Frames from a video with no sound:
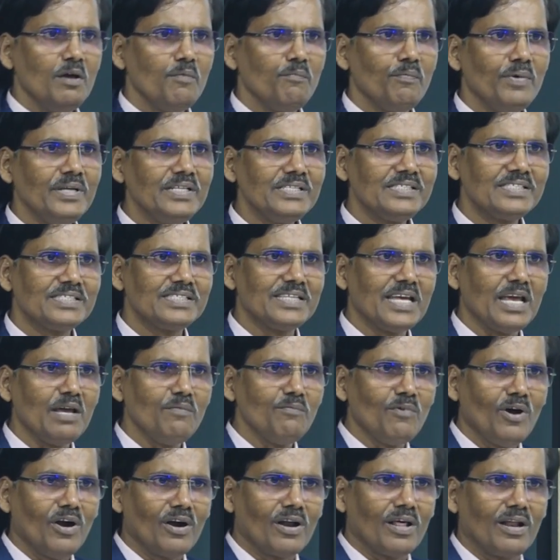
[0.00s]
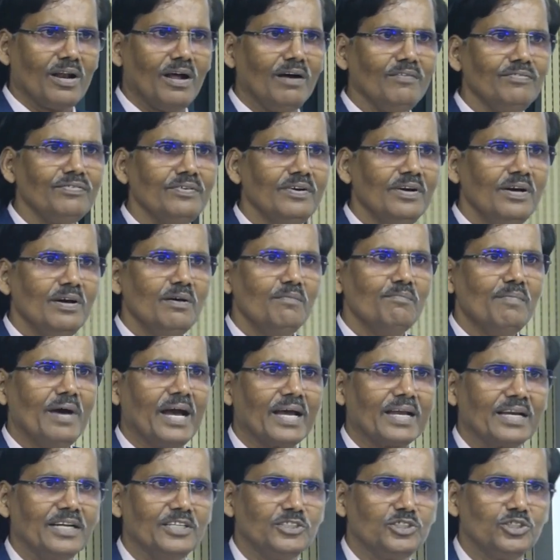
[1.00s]
means same order of
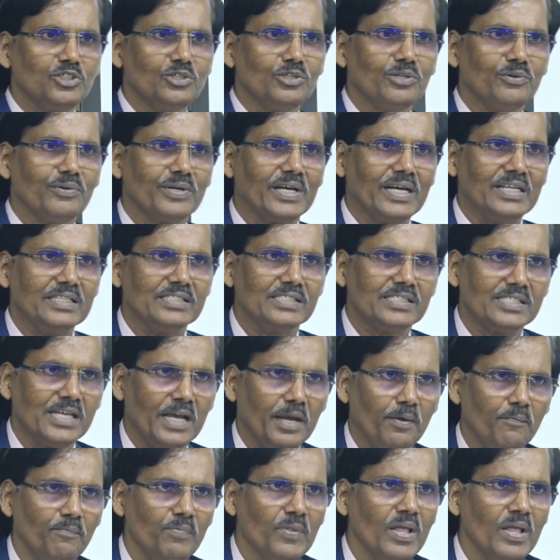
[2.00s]
magnitude you can say.